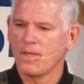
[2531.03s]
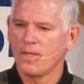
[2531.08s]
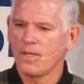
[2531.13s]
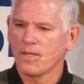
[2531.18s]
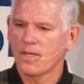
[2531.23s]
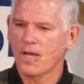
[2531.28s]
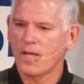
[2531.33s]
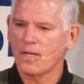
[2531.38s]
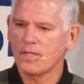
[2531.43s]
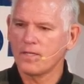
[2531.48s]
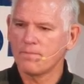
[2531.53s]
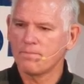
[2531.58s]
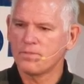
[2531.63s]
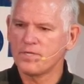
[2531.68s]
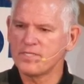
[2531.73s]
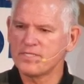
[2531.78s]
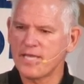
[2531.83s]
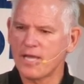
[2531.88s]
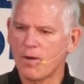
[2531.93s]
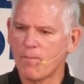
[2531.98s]
God,
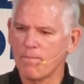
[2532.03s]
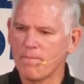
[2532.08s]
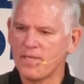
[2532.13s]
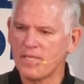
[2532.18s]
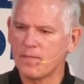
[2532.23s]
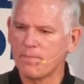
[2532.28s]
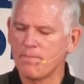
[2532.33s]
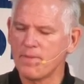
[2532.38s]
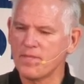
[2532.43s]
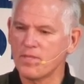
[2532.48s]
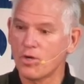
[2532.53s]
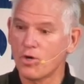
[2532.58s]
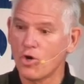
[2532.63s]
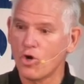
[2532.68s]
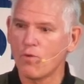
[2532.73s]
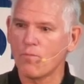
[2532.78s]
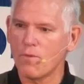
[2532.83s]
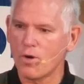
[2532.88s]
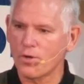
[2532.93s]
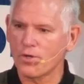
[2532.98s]
please help me to be the
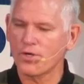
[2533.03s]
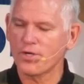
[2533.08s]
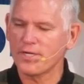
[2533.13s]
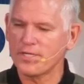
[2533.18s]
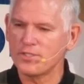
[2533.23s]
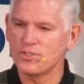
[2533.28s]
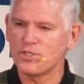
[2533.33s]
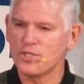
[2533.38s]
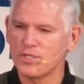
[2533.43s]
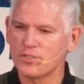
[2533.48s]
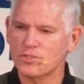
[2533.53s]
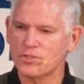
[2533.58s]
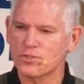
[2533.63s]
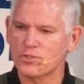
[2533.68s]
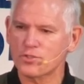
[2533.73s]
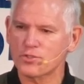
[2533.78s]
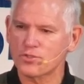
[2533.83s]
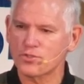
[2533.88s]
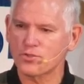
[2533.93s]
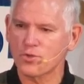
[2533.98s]
homeowner in
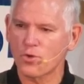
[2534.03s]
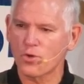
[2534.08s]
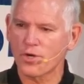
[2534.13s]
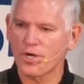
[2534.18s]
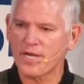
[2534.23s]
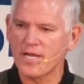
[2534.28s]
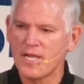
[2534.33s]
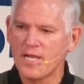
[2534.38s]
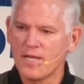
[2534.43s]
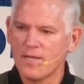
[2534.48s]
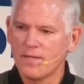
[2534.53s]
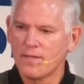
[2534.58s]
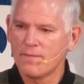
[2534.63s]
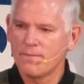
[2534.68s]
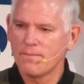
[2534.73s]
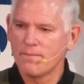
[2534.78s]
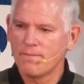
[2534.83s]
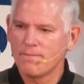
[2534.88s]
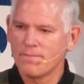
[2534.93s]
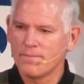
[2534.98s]
Jesus' story,
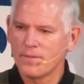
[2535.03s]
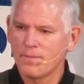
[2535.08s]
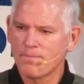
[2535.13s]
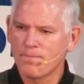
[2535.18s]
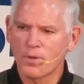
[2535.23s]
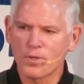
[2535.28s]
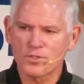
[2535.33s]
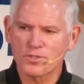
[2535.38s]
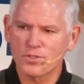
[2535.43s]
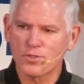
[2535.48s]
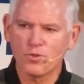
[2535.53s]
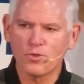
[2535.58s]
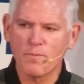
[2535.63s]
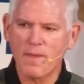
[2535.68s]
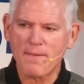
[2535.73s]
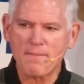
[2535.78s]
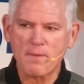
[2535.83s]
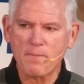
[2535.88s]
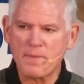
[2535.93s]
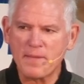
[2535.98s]
the person who
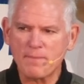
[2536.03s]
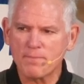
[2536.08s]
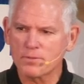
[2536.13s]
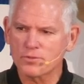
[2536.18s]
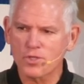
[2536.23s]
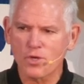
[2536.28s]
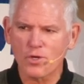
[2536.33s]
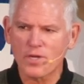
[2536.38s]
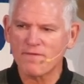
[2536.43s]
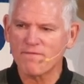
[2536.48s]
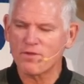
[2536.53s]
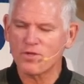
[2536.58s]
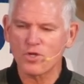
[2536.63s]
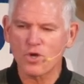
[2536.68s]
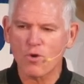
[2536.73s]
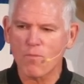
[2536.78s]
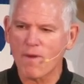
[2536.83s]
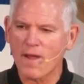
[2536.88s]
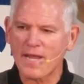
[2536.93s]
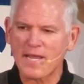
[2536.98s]
maybe people don't even
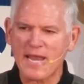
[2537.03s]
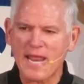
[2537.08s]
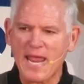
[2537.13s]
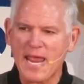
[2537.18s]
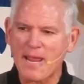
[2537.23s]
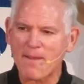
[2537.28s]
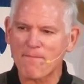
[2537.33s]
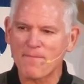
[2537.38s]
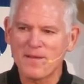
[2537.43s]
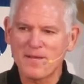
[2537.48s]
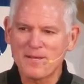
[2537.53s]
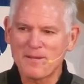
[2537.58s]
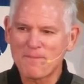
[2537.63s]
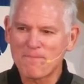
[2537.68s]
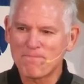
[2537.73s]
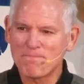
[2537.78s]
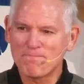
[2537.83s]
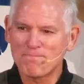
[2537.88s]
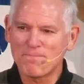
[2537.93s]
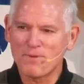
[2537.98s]
know my name,
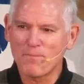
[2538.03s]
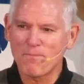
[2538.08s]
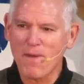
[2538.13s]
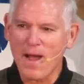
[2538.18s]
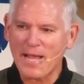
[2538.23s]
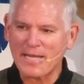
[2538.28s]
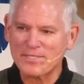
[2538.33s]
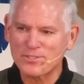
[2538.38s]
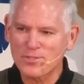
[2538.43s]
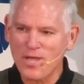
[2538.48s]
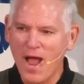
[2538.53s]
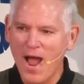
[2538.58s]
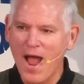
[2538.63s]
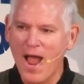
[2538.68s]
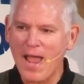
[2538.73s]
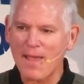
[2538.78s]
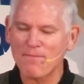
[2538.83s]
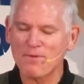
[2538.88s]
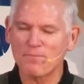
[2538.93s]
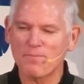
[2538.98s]
but my
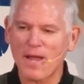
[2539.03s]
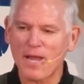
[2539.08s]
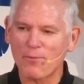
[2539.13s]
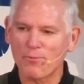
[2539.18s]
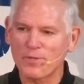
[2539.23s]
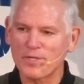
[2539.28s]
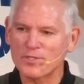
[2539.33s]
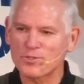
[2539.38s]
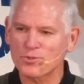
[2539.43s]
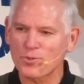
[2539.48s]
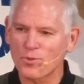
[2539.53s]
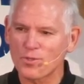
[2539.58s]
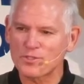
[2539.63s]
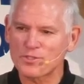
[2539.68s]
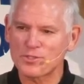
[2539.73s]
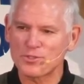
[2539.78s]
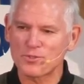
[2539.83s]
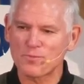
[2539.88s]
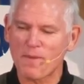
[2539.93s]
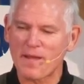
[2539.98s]
time and my
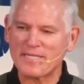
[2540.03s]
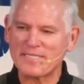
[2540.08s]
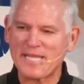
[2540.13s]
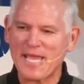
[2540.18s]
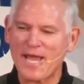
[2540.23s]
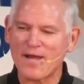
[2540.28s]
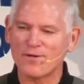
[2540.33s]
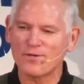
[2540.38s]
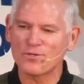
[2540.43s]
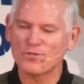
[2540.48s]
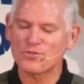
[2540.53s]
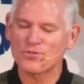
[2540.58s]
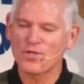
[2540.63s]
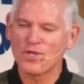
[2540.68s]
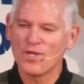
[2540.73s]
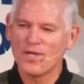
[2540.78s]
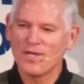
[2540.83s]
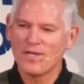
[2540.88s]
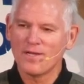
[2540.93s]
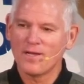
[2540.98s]
resources and my talents
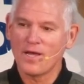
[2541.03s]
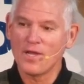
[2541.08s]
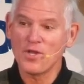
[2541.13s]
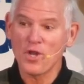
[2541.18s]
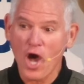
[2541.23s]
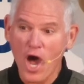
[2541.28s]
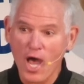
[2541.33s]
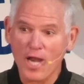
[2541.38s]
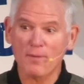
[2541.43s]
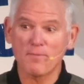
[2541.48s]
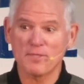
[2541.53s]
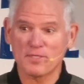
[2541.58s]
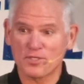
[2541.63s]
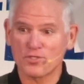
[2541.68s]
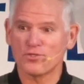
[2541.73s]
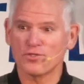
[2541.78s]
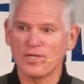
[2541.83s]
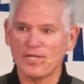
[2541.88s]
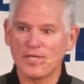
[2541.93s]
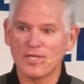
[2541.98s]

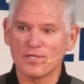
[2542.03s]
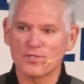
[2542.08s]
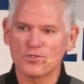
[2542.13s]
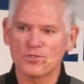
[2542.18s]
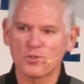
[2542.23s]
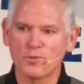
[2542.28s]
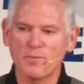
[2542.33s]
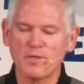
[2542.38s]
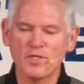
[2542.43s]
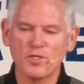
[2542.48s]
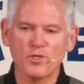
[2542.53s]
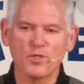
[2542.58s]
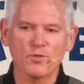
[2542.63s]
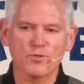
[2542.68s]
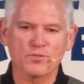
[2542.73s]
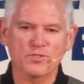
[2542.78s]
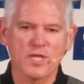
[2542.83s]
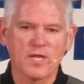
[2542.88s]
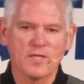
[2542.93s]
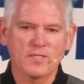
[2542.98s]
anonymously can still be
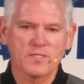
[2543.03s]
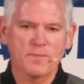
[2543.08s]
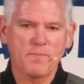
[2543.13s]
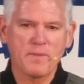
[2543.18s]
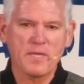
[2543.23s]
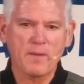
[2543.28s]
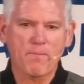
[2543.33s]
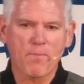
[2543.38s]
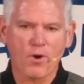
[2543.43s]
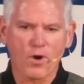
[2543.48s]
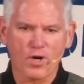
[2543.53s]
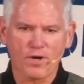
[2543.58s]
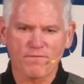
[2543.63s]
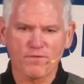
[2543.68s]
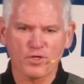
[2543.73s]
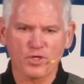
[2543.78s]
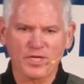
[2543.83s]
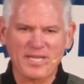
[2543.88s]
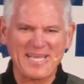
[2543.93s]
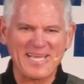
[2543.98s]
used to be a part of
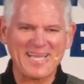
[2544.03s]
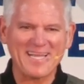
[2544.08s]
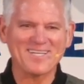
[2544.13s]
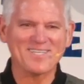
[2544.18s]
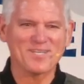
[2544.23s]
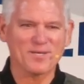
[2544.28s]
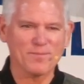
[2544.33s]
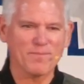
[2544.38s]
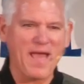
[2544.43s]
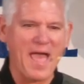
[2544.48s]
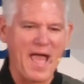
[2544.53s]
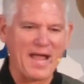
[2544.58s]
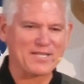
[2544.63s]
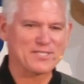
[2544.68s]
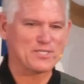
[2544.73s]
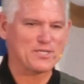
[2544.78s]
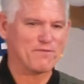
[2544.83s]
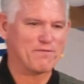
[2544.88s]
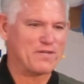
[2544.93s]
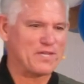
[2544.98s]
your kingdom
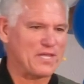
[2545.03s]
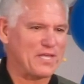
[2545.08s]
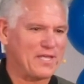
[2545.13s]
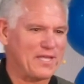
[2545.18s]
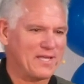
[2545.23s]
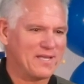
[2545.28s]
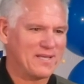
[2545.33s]
activity.